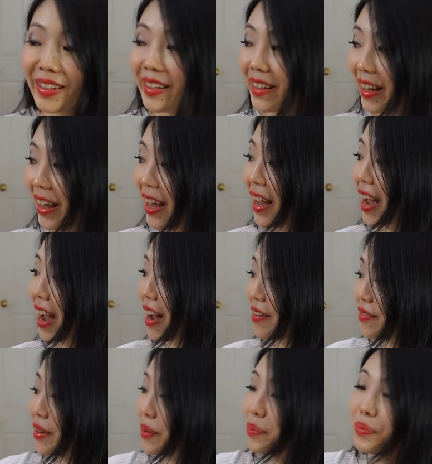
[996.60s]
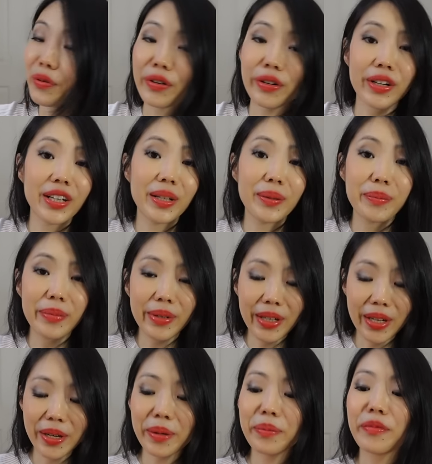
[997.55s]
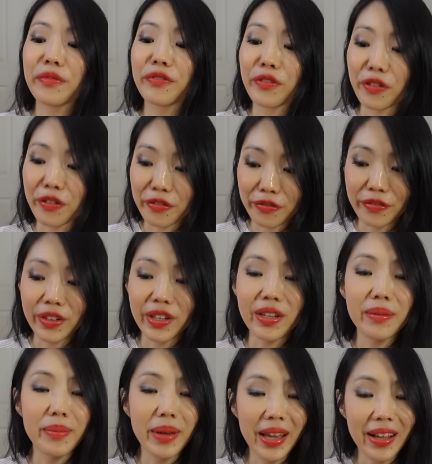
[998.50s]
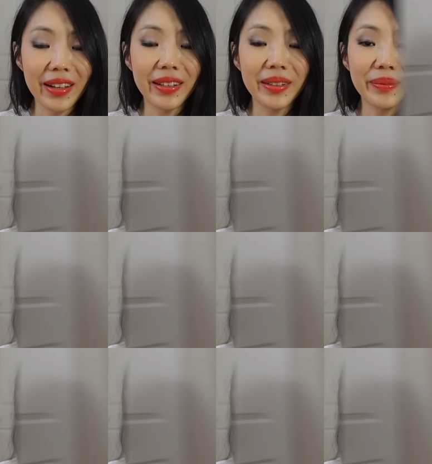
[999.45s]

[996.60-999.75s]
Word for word: they have a premium for female.